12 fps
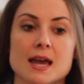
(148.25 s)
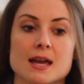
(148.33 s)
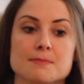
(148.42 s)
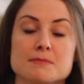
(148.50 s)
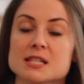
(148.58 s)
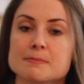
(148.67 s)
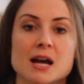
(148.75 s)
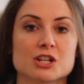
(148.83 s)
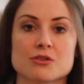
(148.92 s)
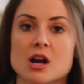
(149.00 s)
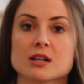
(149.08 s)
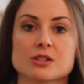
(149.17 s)
and mismatched
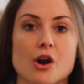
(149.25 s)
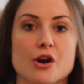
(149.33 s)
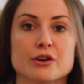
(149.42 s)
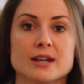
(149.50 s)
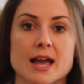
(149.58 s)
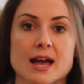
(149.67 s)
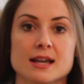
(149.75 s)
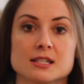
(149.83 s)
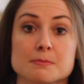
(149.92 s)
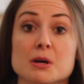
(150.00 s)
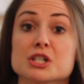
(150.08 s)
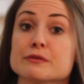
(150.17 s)
rocks aren't
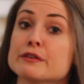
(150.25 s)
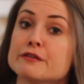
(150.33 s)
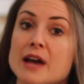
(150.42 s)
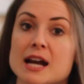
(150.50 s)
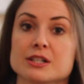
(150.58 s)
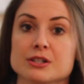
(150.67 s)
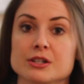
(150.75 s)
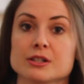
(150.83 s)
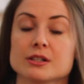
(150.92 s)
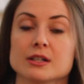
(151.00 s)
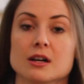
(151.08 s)
as much of a factor